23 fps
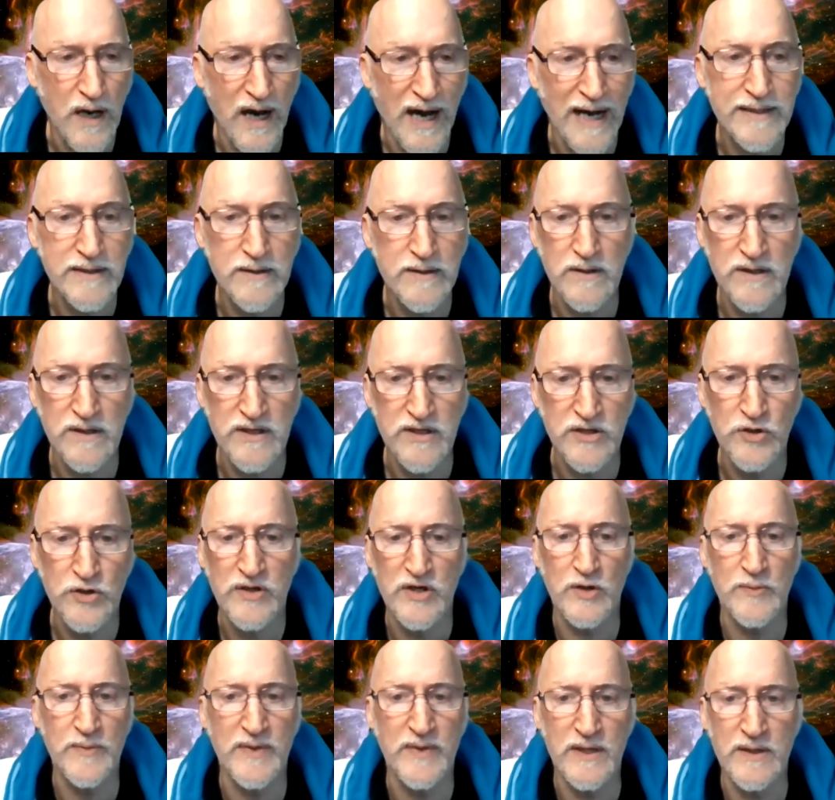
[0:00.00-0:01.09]
I, can,
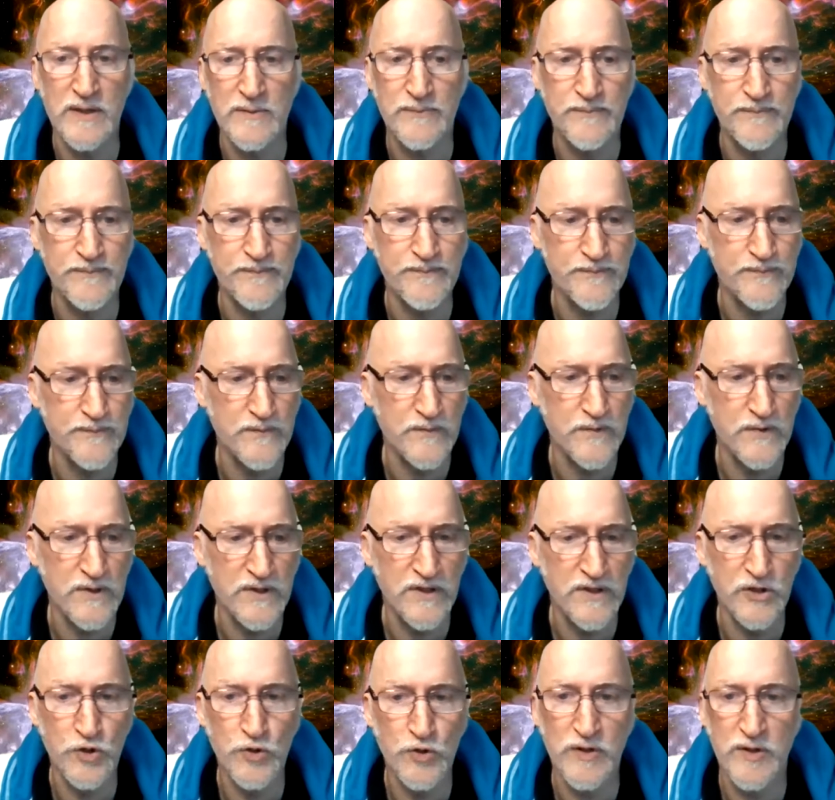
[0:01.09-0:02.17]
you,
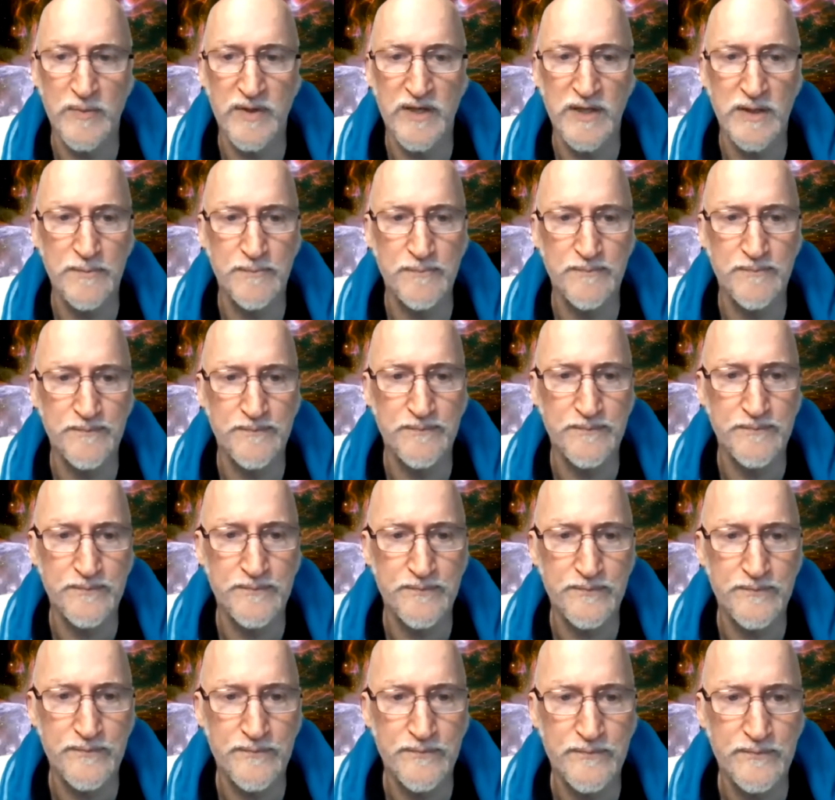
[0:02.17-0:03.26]
can you hear me? Can you hear us?
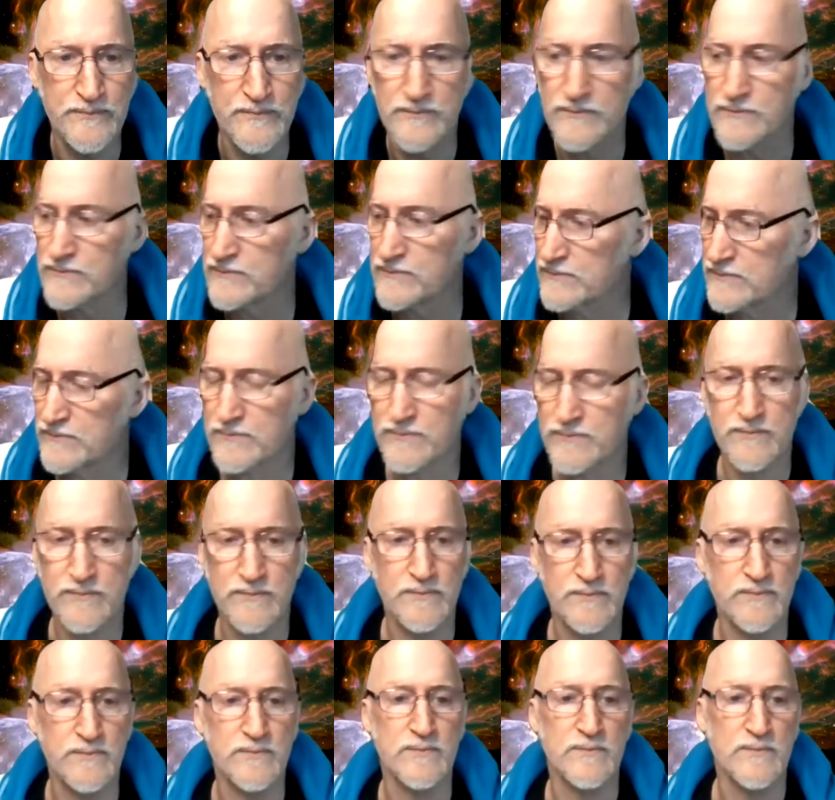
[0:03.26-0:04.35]
Yeah, we
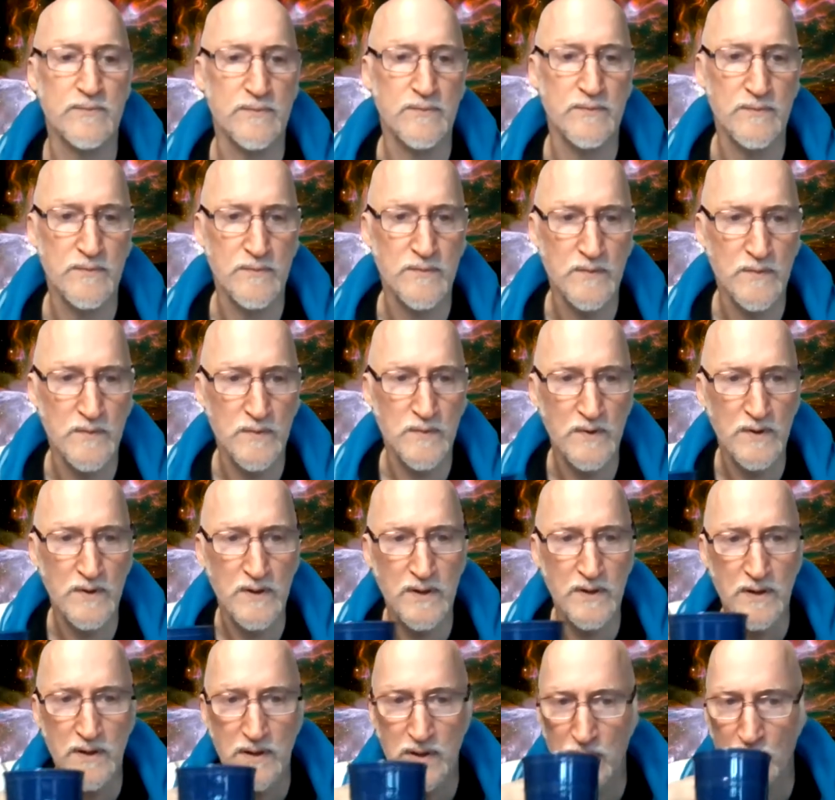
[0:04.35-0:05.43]
There's can hear
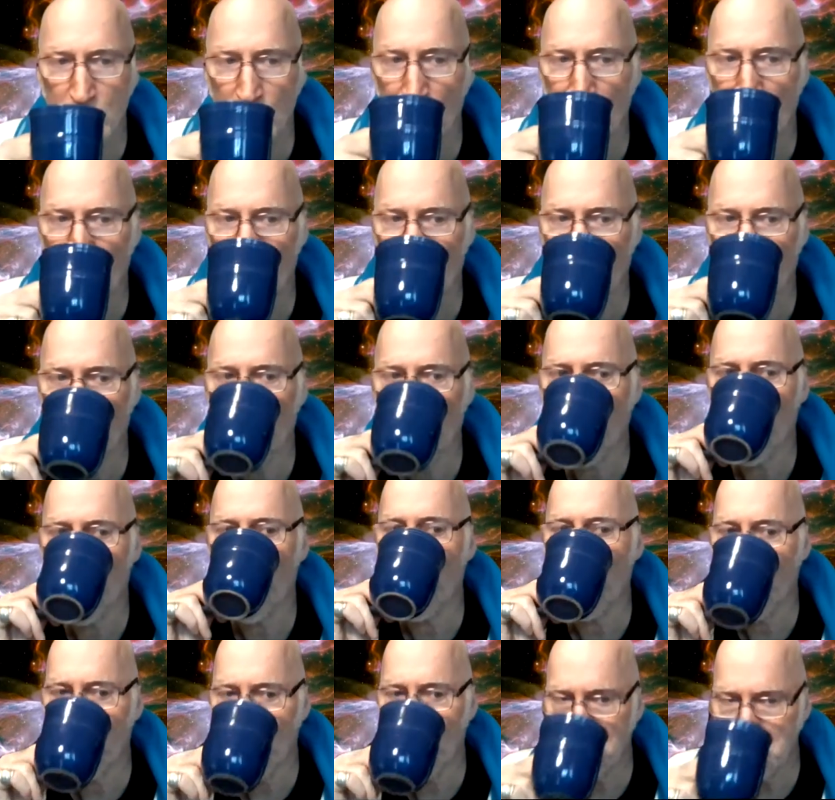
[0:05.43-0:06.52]
Mike
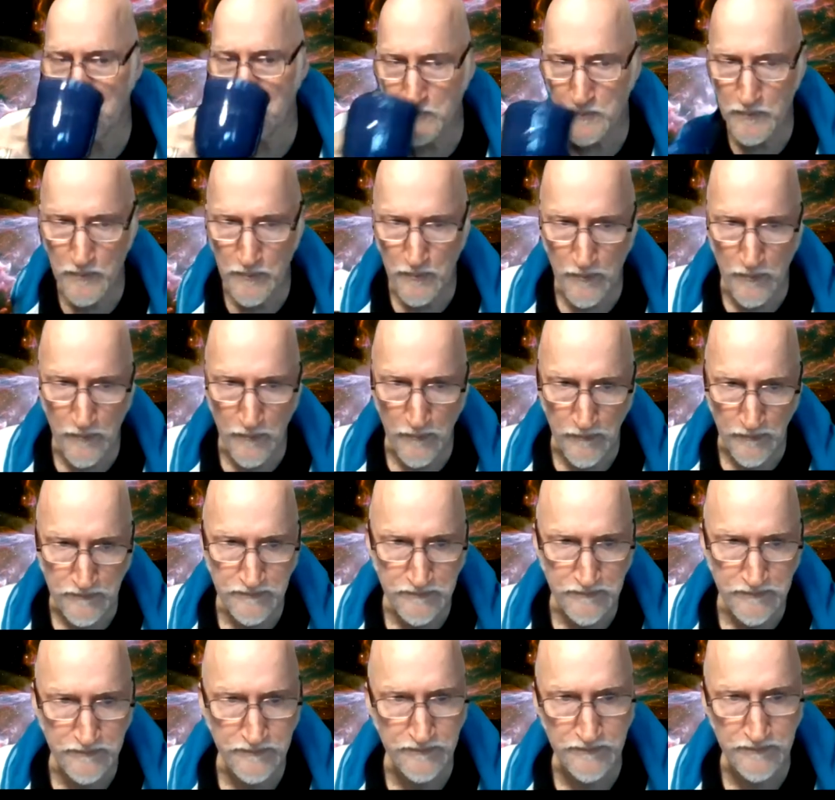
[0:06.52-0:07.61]
okay, perfect.
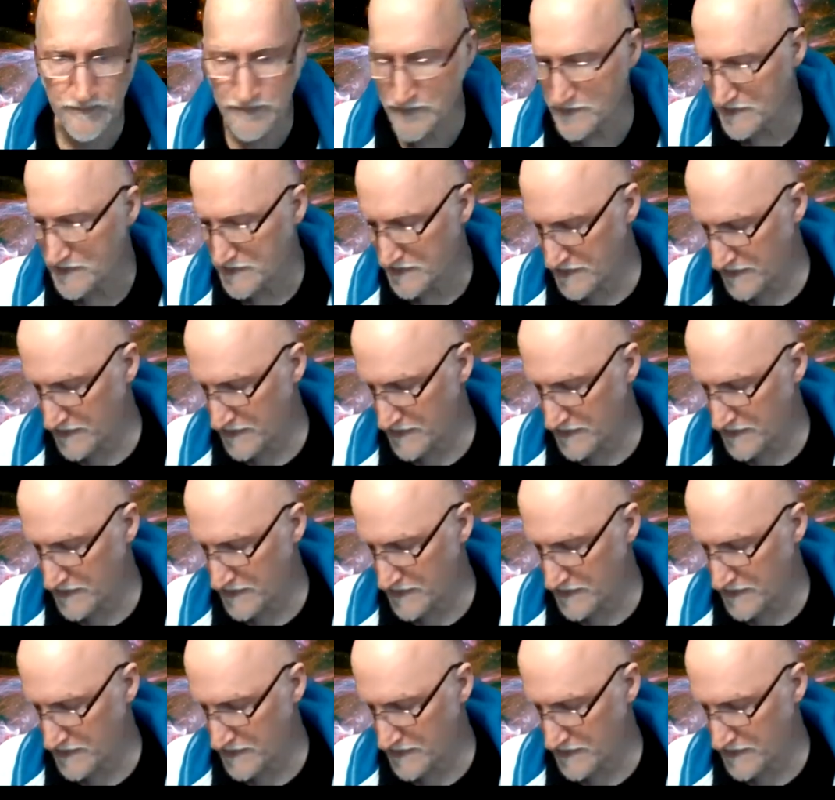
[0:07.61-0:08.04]
Okay.